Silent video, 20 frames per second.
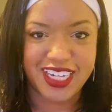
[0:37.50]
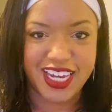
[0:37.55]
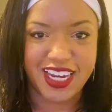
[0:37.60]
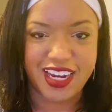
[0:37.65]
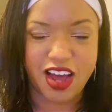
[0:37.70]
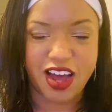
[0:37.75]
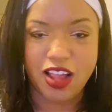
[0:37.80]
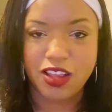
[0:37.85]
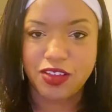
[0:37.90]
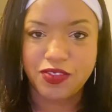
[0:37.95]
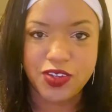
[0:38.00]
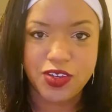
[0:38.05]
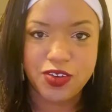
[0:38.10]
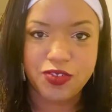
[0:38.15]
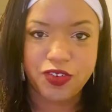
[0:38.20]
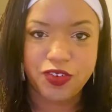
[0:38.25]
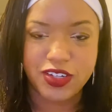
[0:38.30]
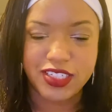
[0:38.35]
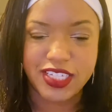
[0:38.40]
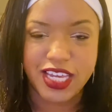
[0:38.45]
all of you
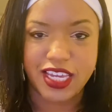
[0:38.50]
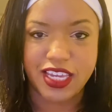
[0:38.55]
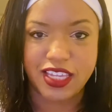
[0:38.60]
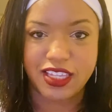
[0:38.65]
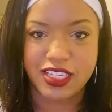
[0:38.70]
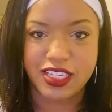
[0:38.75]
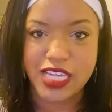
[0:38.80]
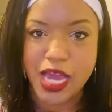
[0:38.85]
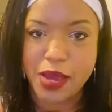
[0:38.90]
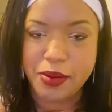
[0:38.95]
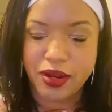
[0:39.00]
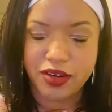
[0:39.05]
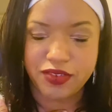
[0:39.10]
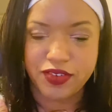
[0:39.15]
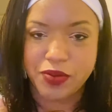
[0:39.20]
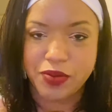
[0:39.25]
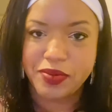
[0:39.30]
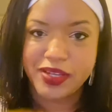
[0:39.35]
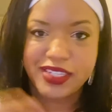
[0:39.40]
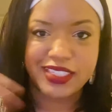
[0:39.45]
for taking the time out of your
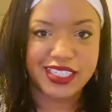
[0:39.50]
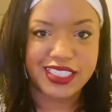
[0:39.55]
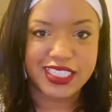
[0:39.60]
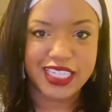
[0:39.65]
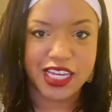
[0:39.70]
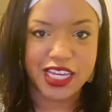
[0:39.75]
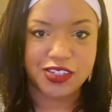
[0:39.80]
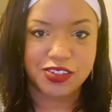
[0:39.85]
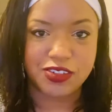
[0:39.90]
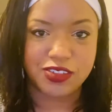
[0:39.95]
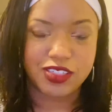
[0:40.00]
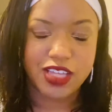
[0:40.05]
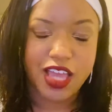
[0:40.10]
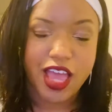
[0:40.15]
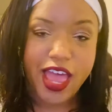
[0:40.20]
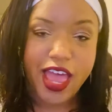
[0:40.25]
busy schedules